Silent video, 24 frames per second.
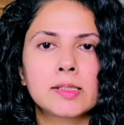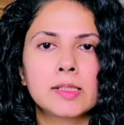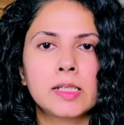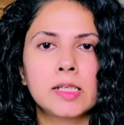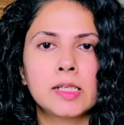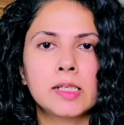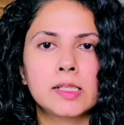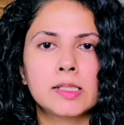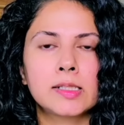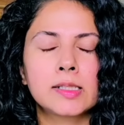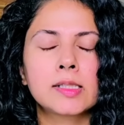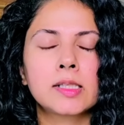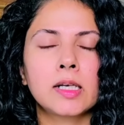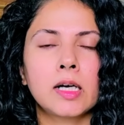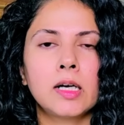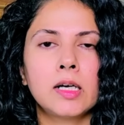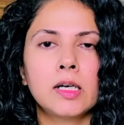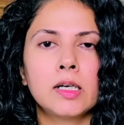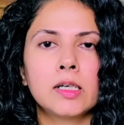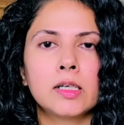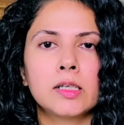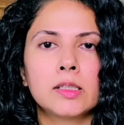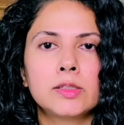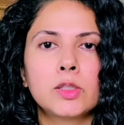this
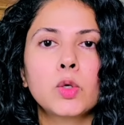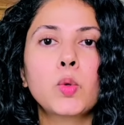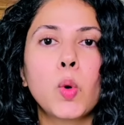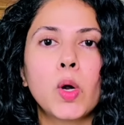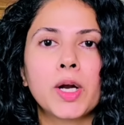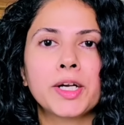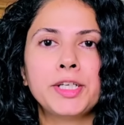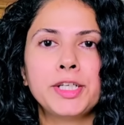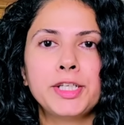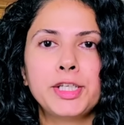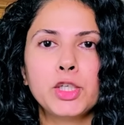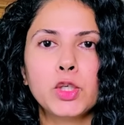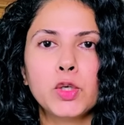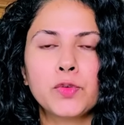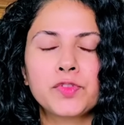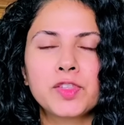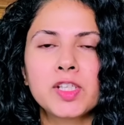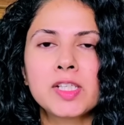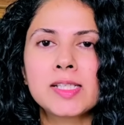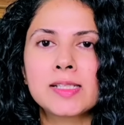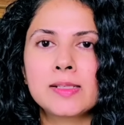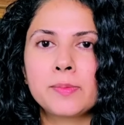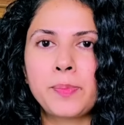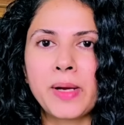the quantity of
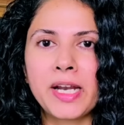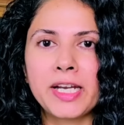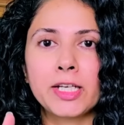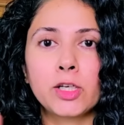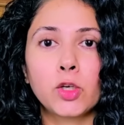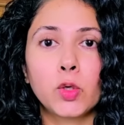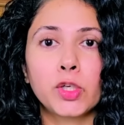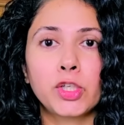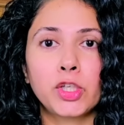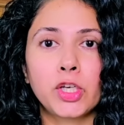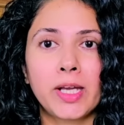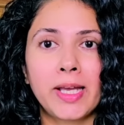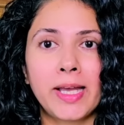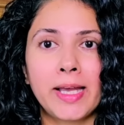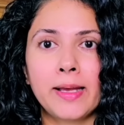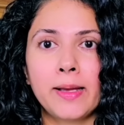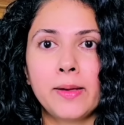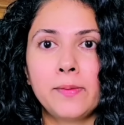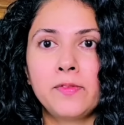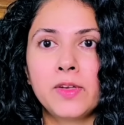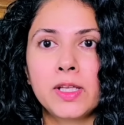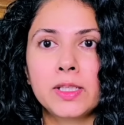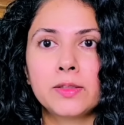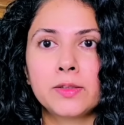this depending on your
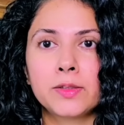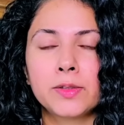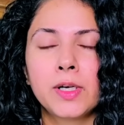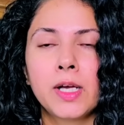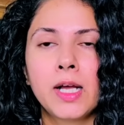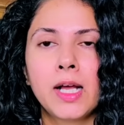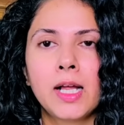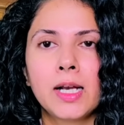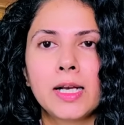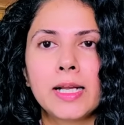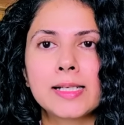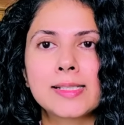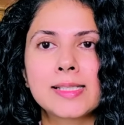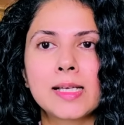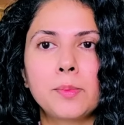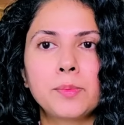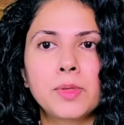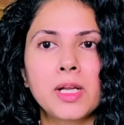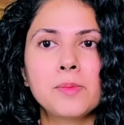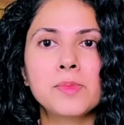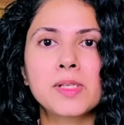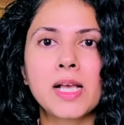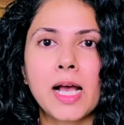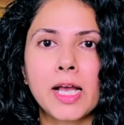hair, whether, like,
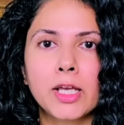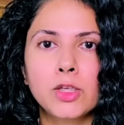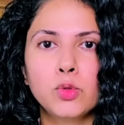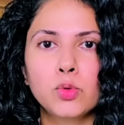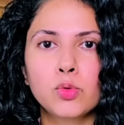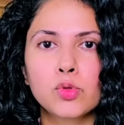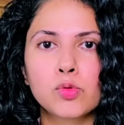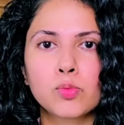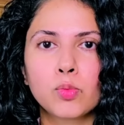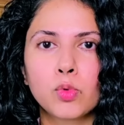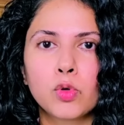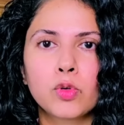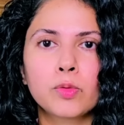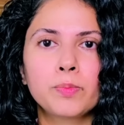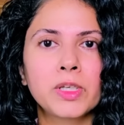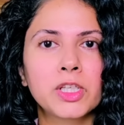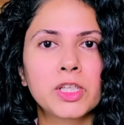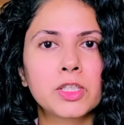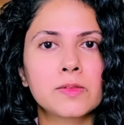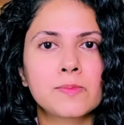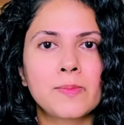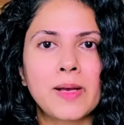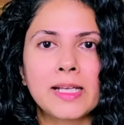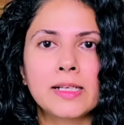sometimes I use more
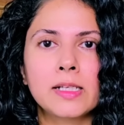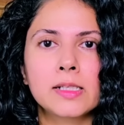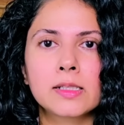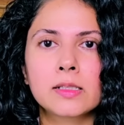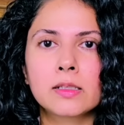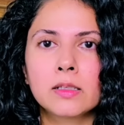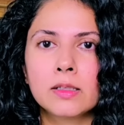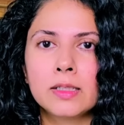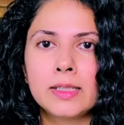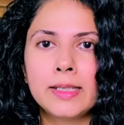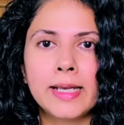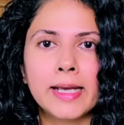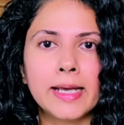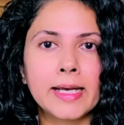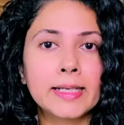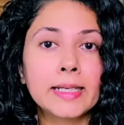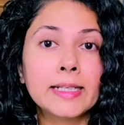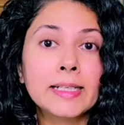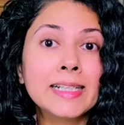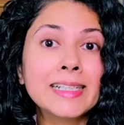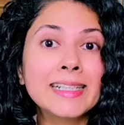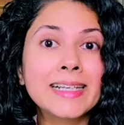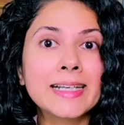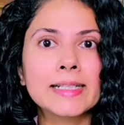because mine is curly hair
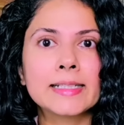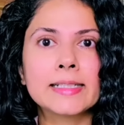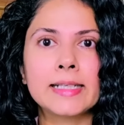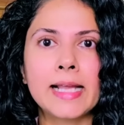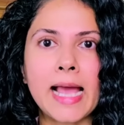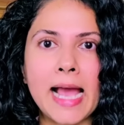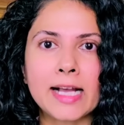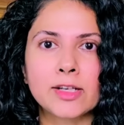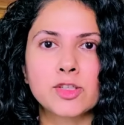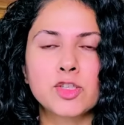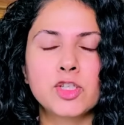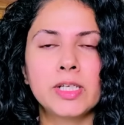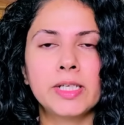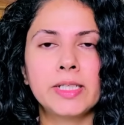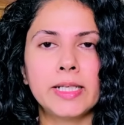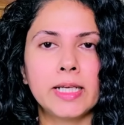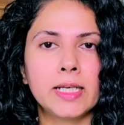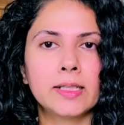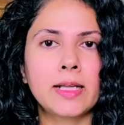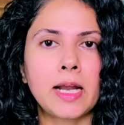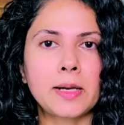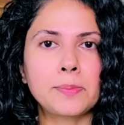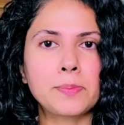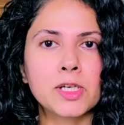and it can actually
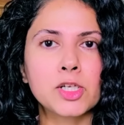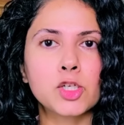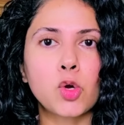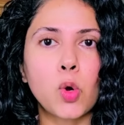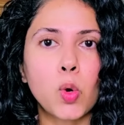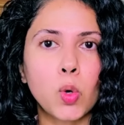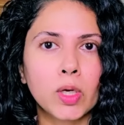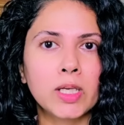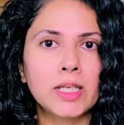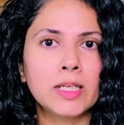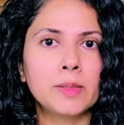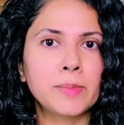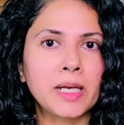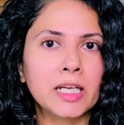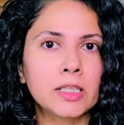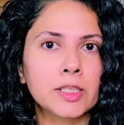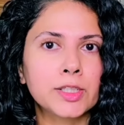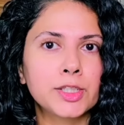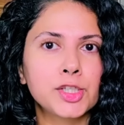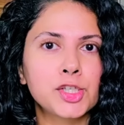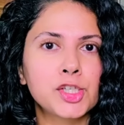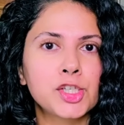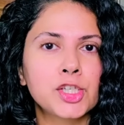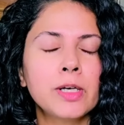take that much oil in my
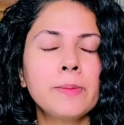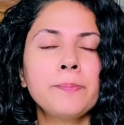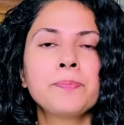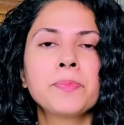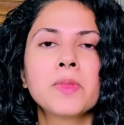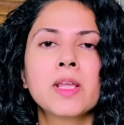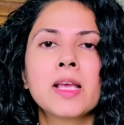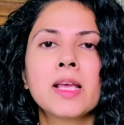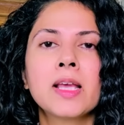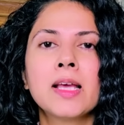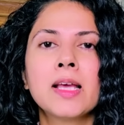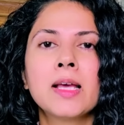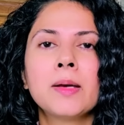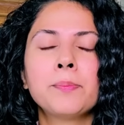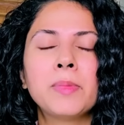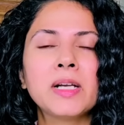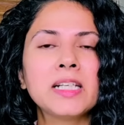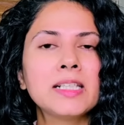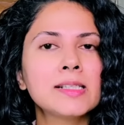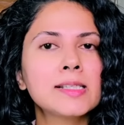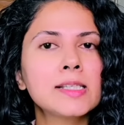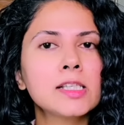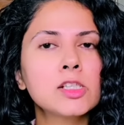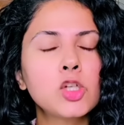conditioner,
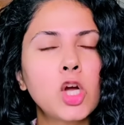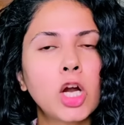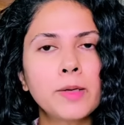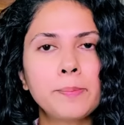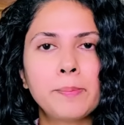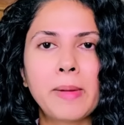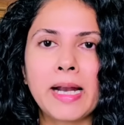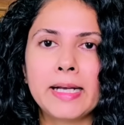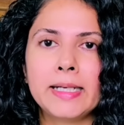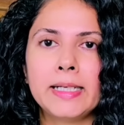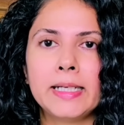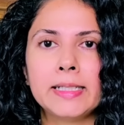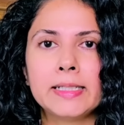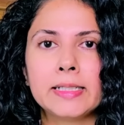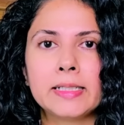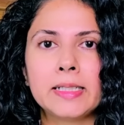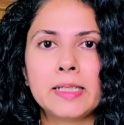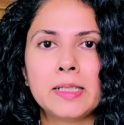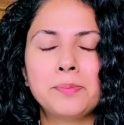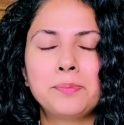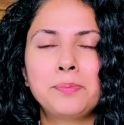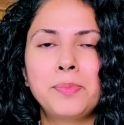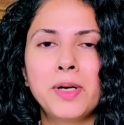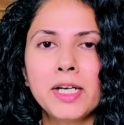but this is not
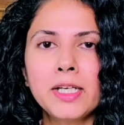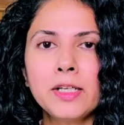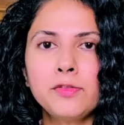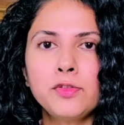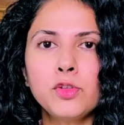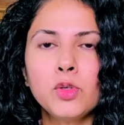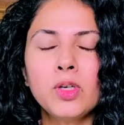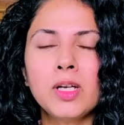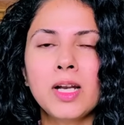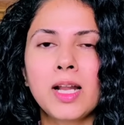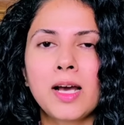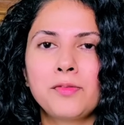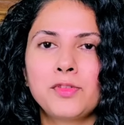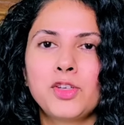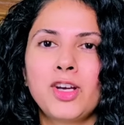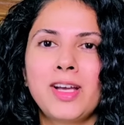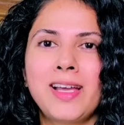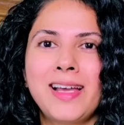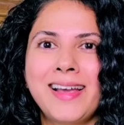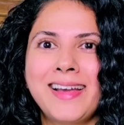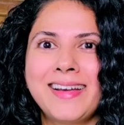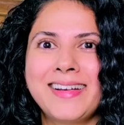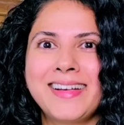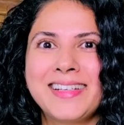mandatory. But if you love your
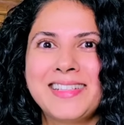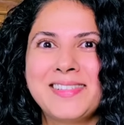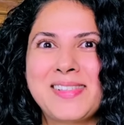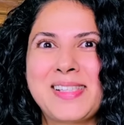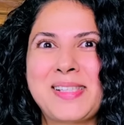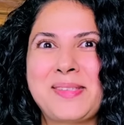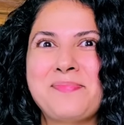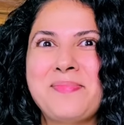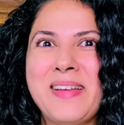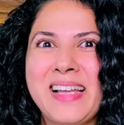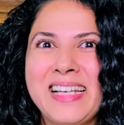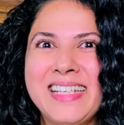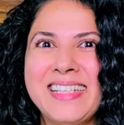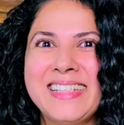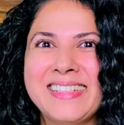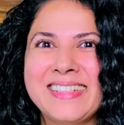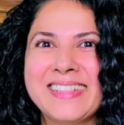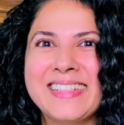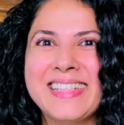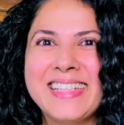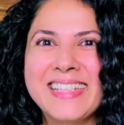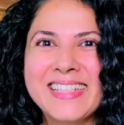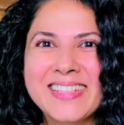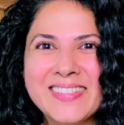hair kind of smelling
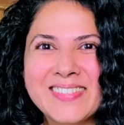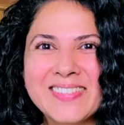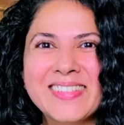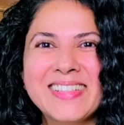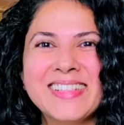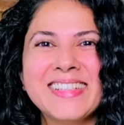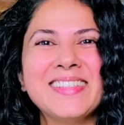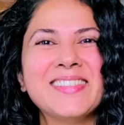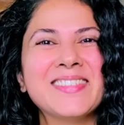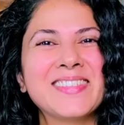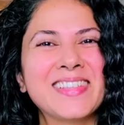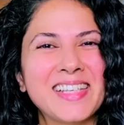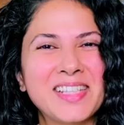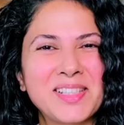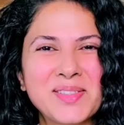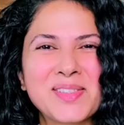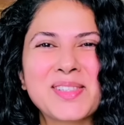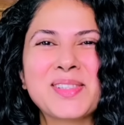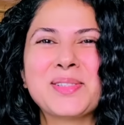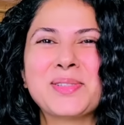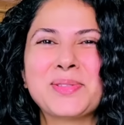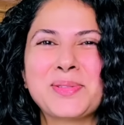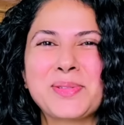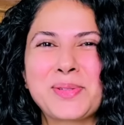really good, you can
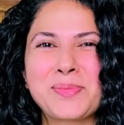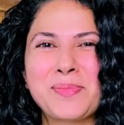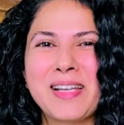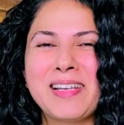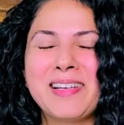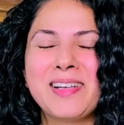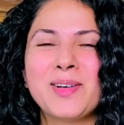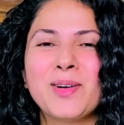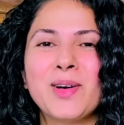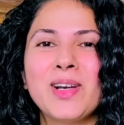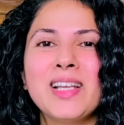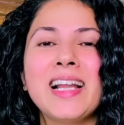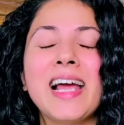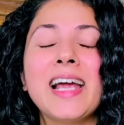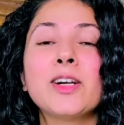use the rosemary oil.